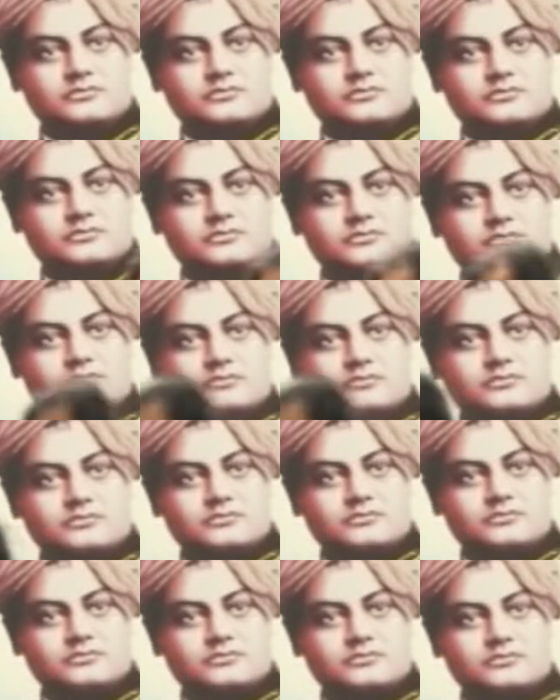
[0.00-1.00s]

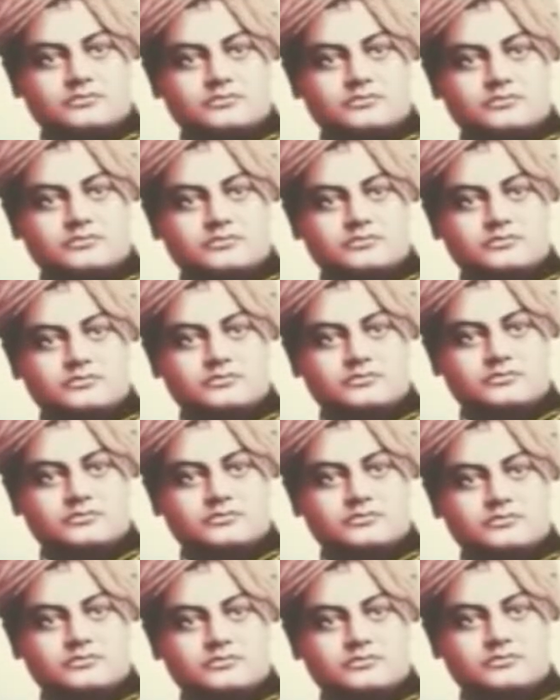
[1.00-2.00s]

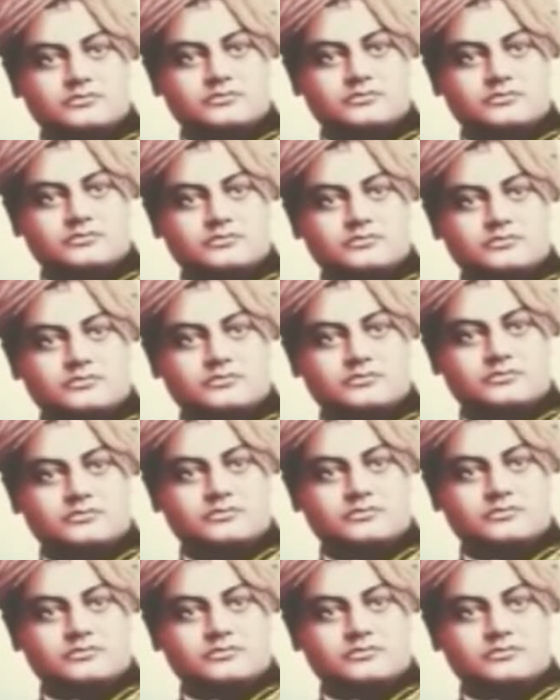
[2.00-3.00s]

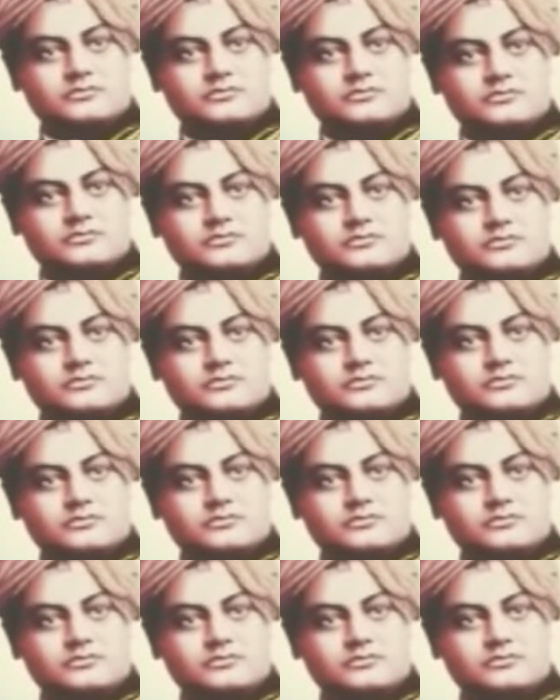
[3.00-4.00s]

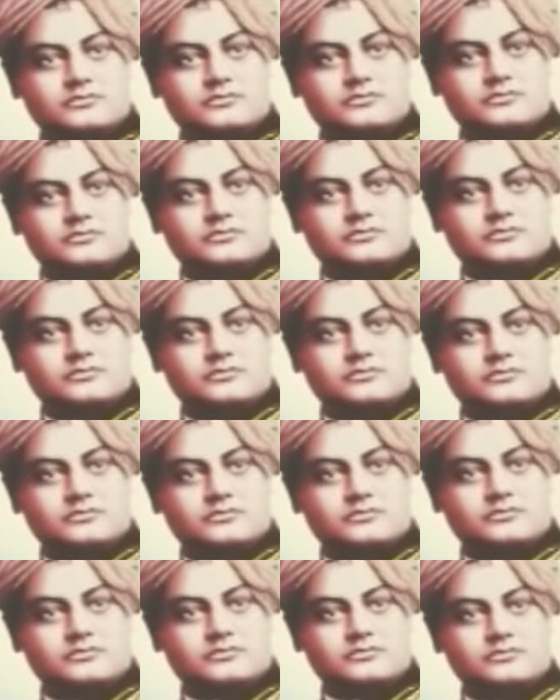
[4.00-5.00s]

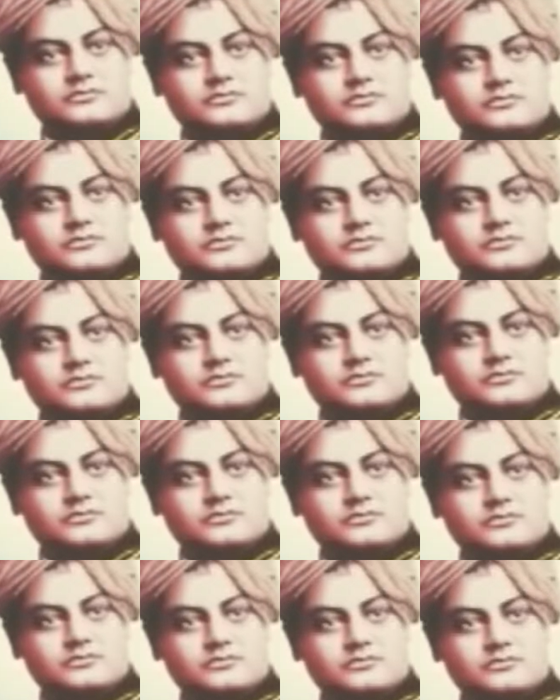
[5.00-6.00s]

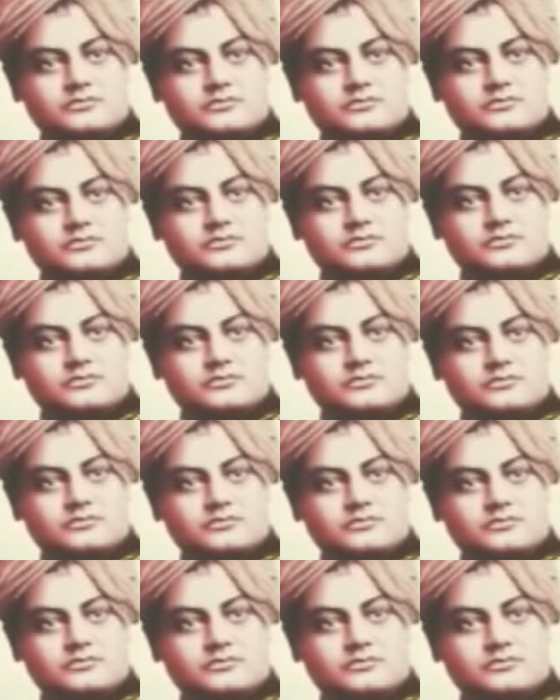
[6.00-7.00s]

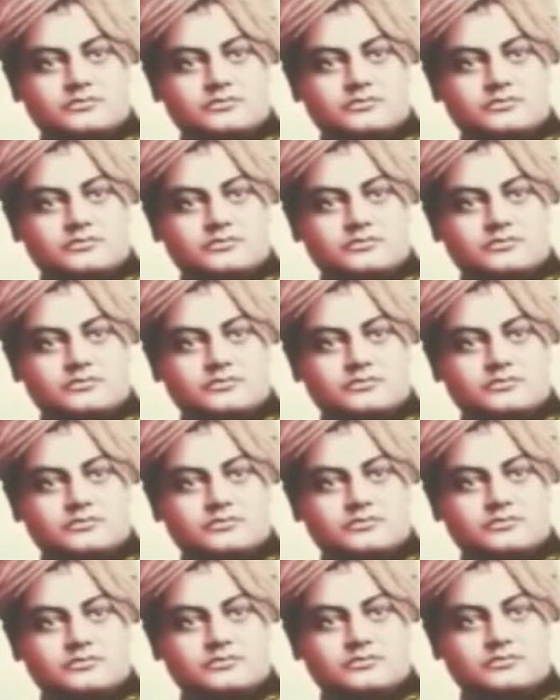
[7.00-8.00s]
This person isn't speaking.